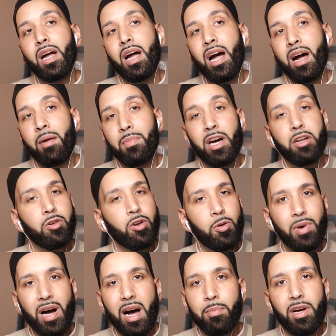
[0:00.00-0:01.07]
under
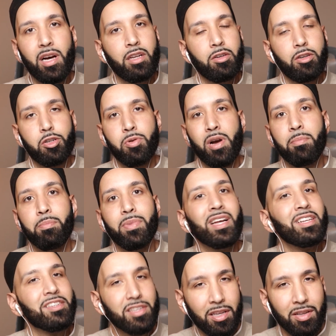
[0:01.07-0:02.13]
Obama, under Trump,
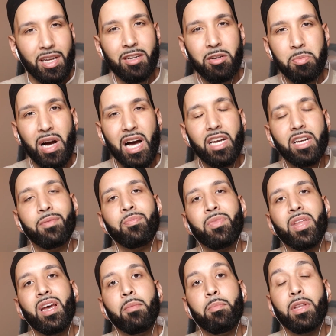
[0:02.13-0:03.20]
and still under Biden.
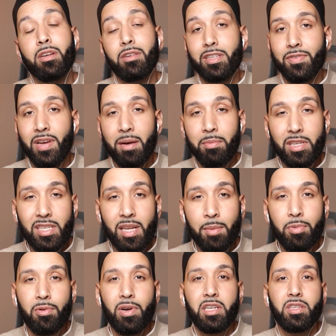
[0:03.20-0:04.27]
But there was family
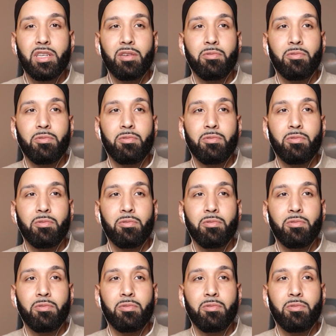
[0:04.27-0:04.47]
separation